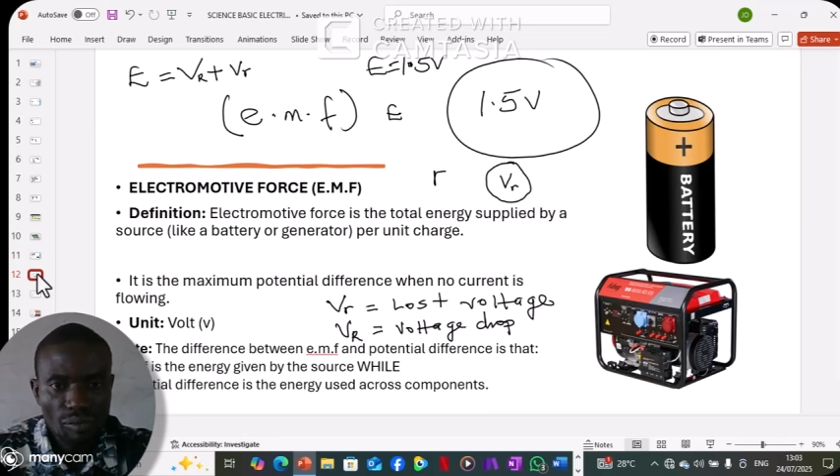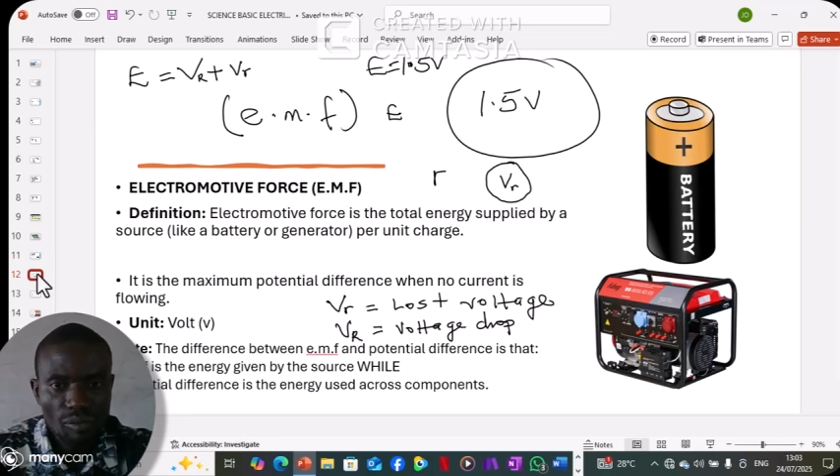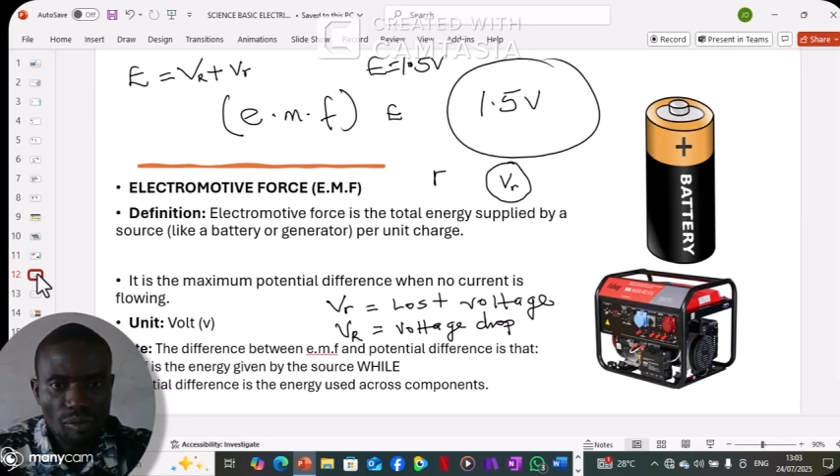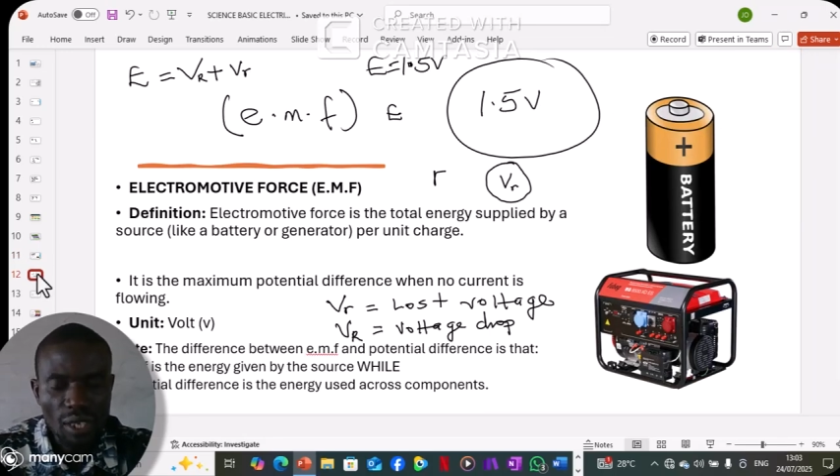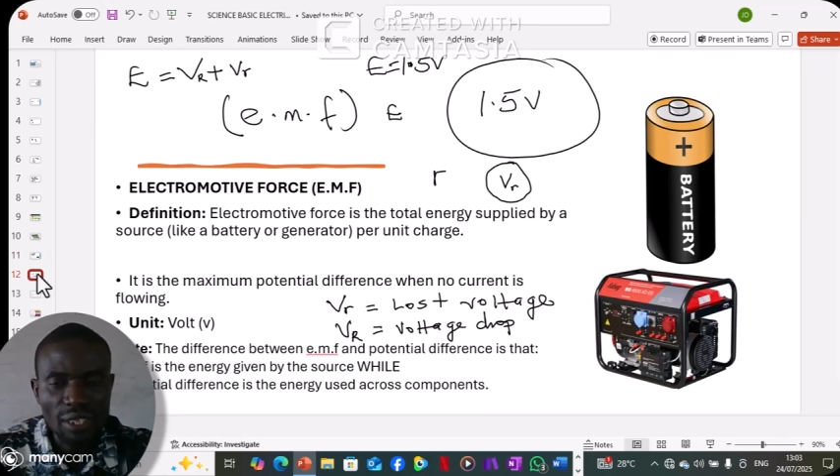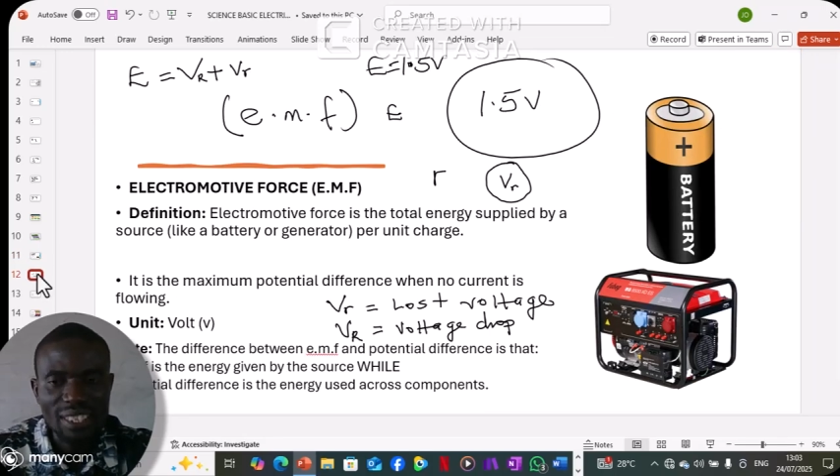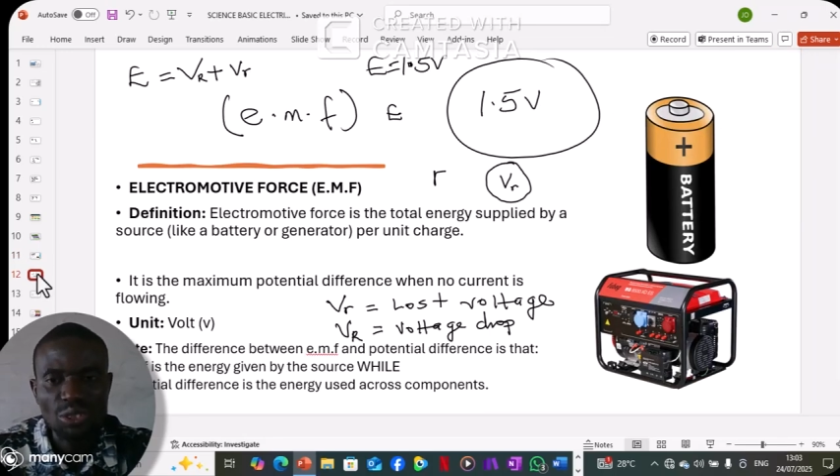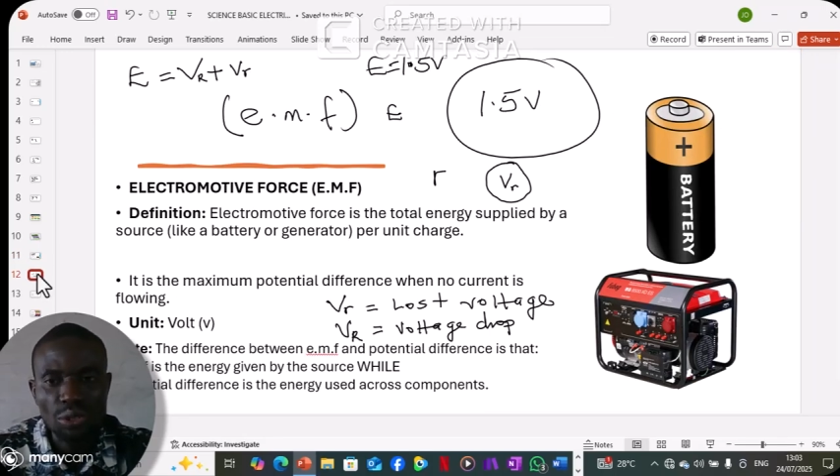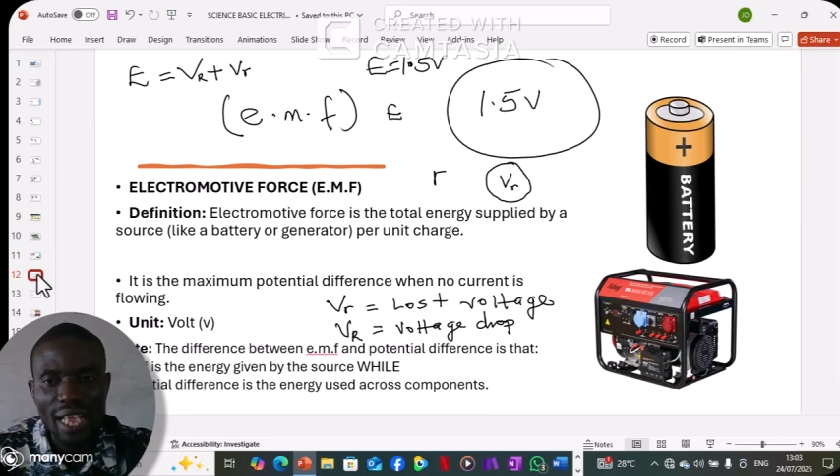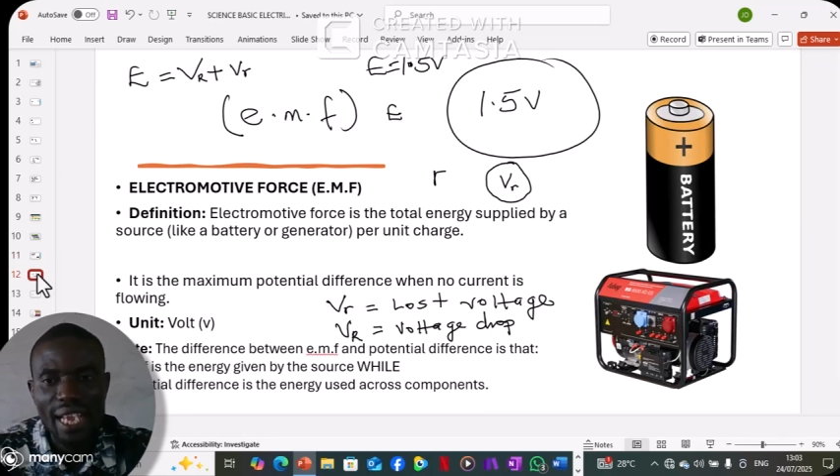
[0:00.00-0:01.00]
is the
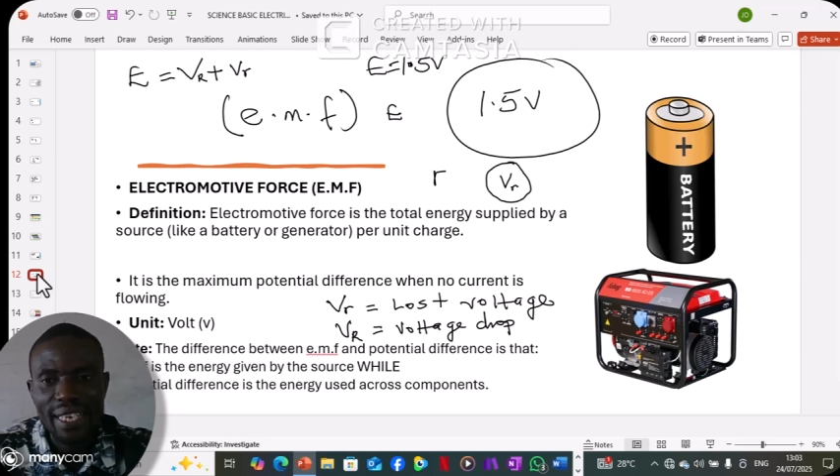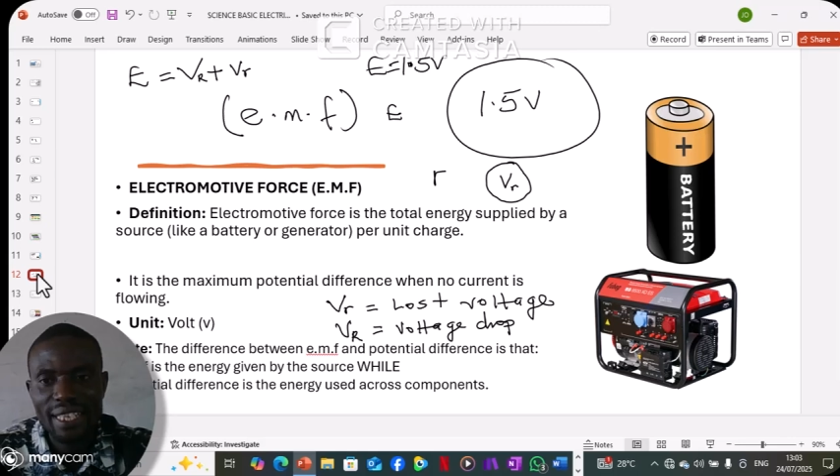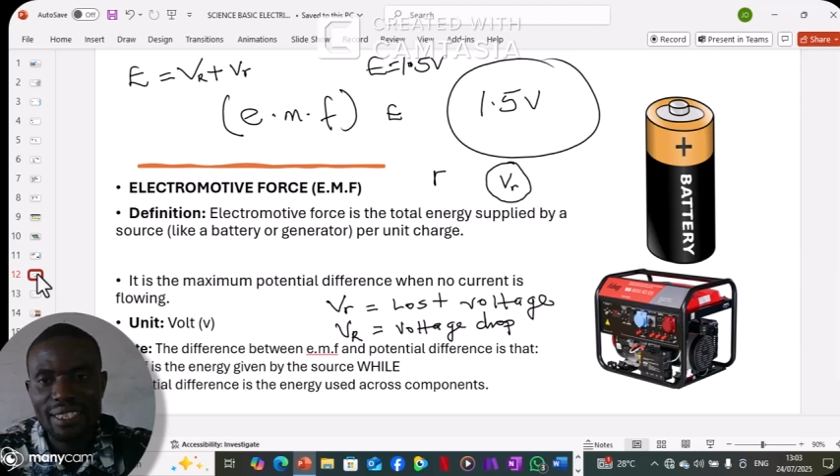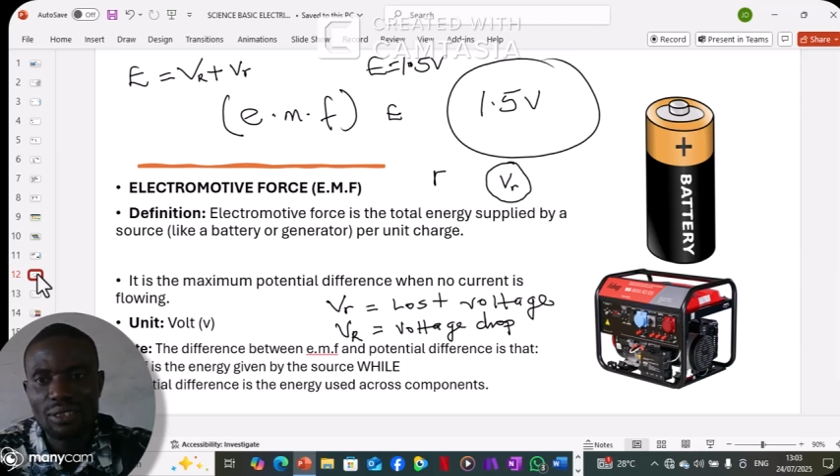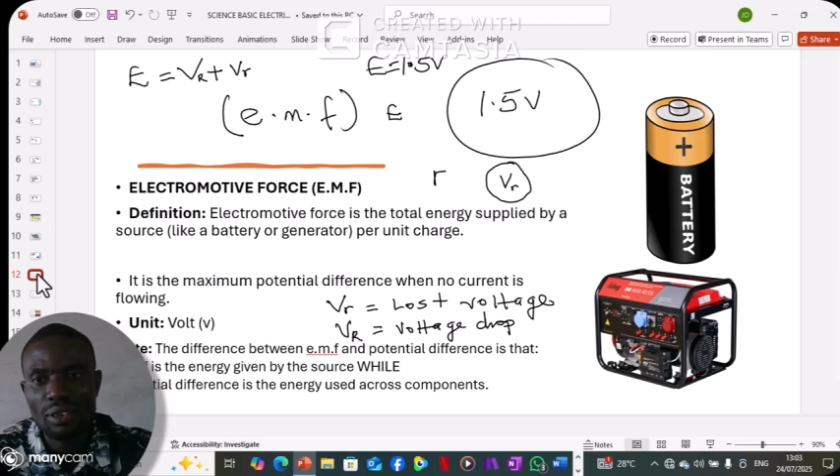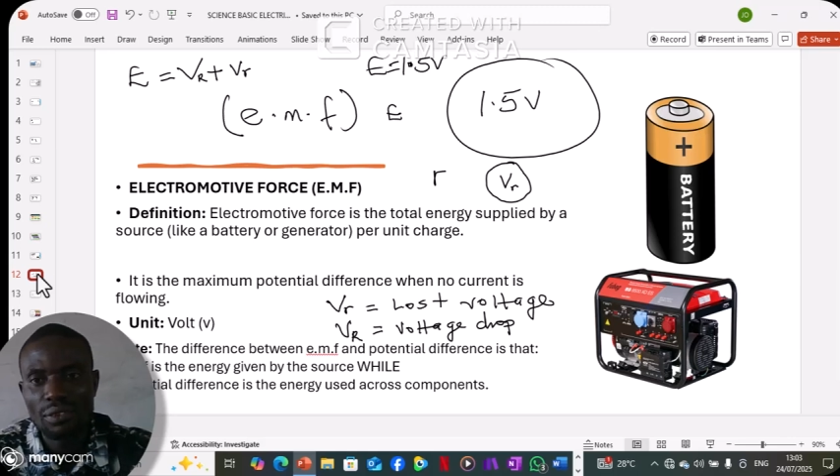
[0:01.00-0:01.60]
total energy of a